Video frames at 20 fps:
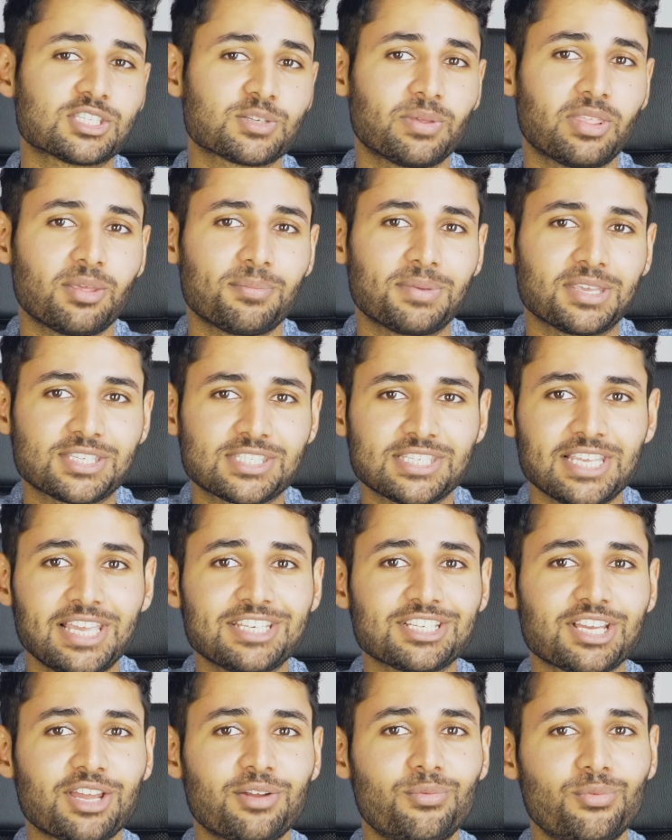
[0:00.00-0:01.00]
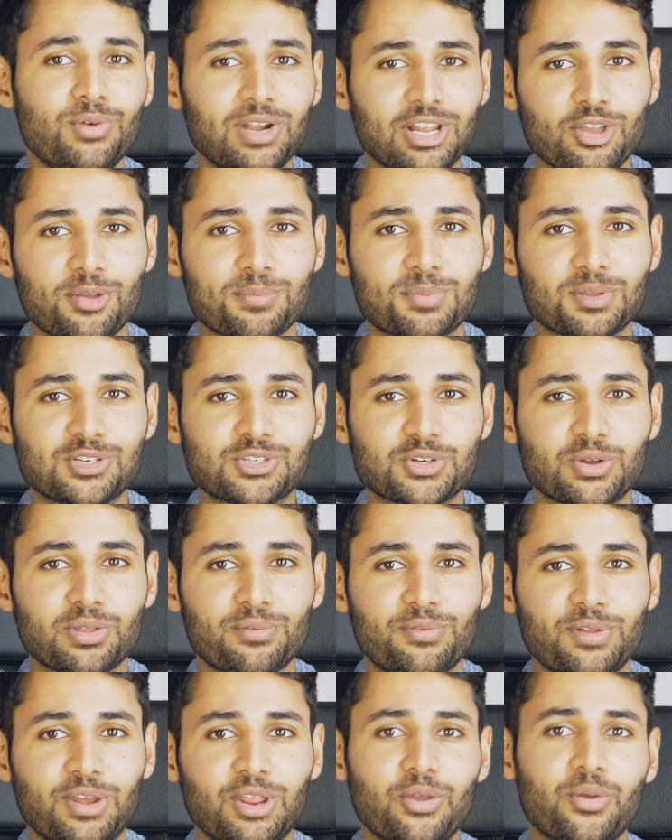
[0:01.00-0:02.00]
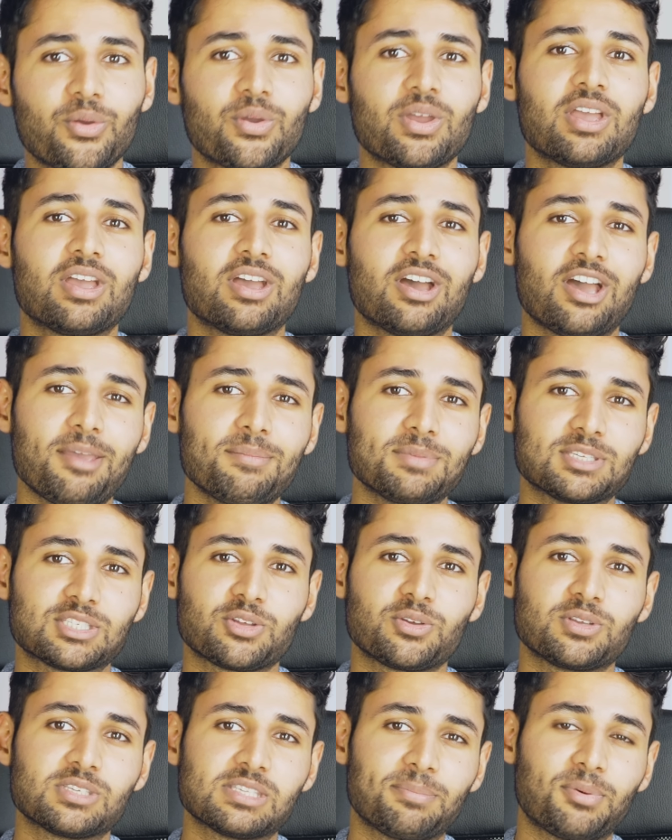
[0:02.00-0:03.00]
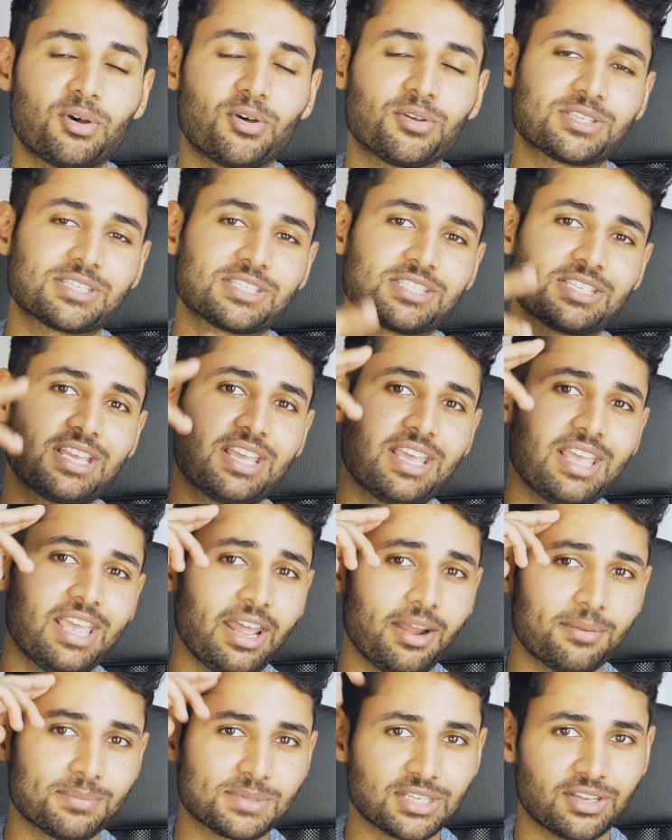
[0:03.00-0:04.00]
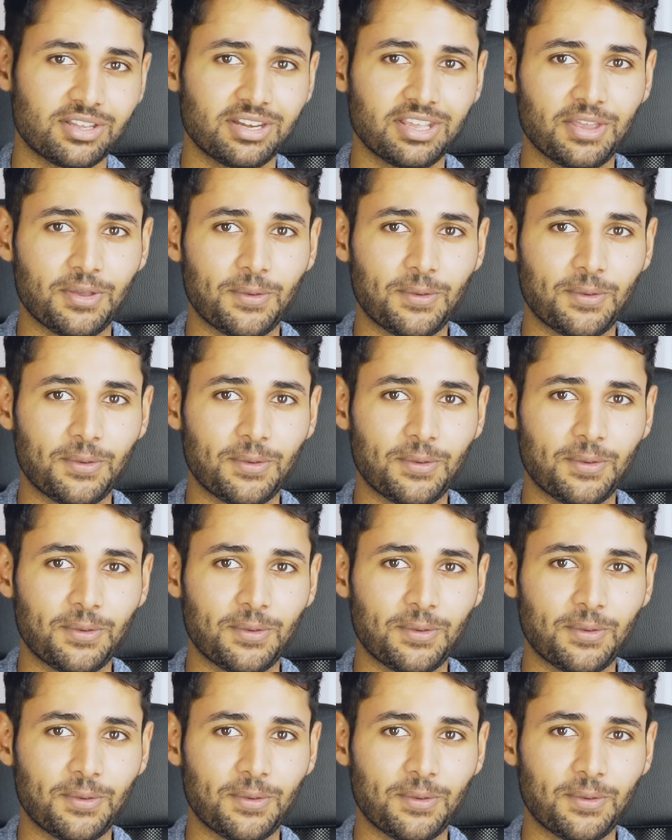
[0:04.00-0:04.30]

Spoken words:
So with that being said, I really hope you enjoy the video. I'm Mr. Who's the Boss, and I'm signing